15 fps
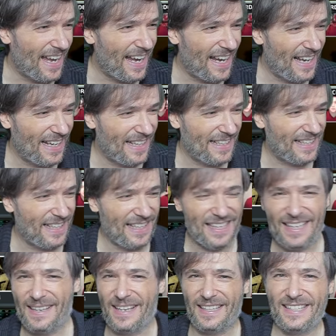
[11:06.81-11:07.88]
Uh,
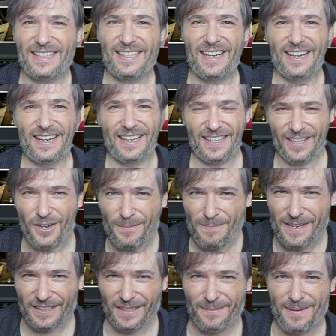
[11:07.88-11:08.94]
it's uh, could
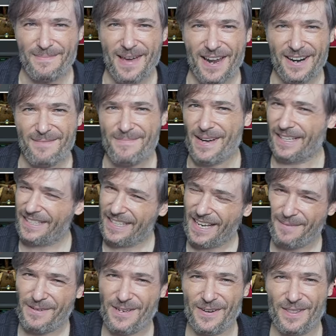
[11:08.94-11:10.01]
be a little bit better, but
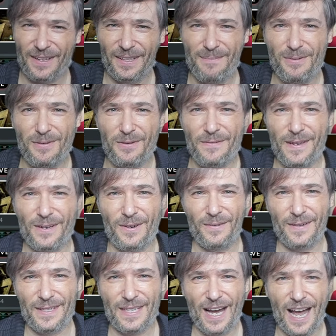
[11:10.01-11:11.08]
I'm sure they'll improve it
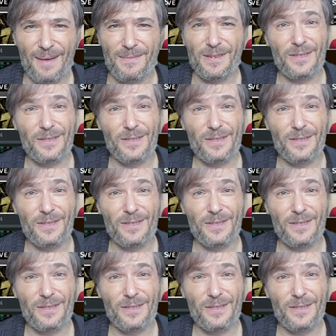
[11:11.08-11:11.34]
over time.